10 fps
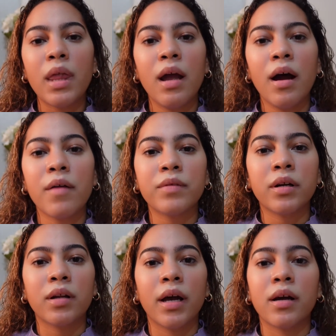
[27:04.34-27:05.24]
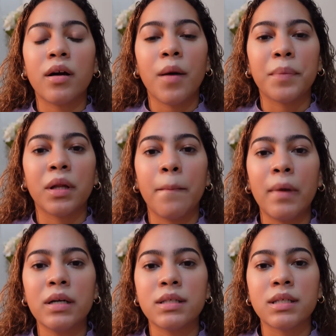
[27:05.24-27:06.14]
After like a couple of
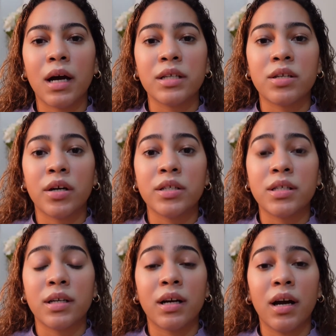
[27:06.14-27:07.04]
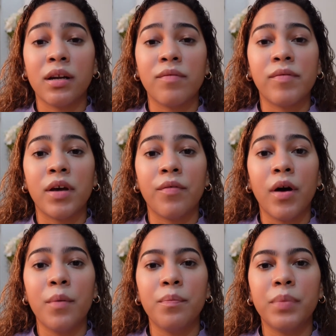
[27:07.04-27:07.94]
months, I started to kind of give
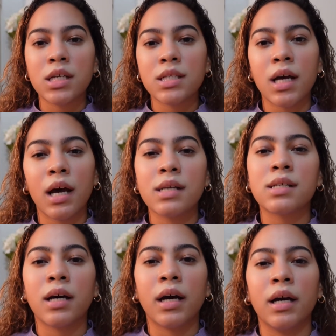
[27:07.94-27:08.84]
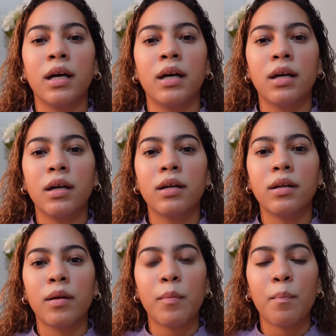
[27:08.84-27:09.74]
up. Just as I
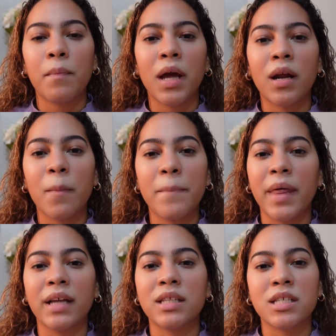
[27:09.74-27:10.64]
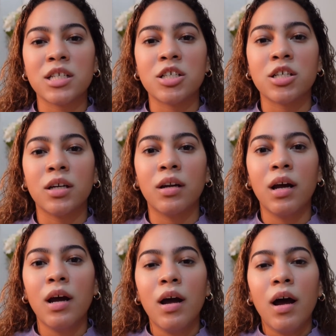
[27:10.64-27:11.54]
made up that decision,
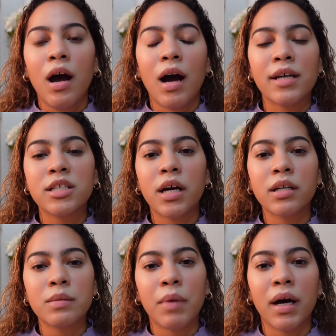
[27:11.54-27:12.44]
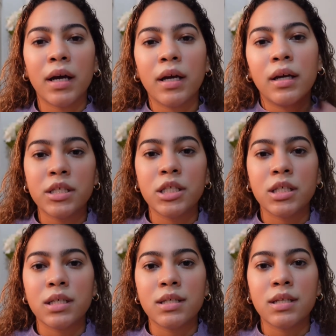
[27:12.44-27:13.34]
I checked my
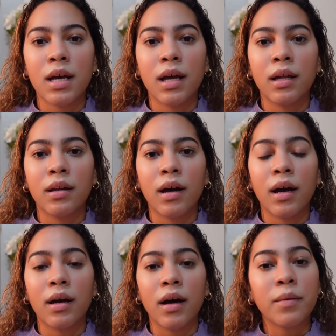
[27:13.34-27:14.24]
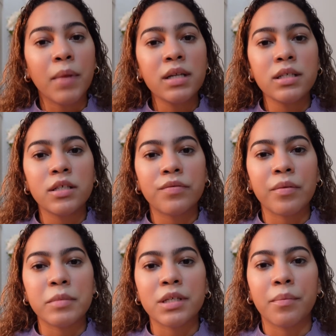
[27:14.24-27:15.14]
messages and I got a message
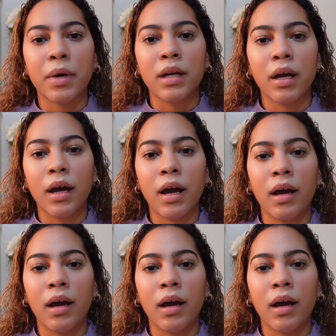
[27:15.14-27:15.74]
from somebody.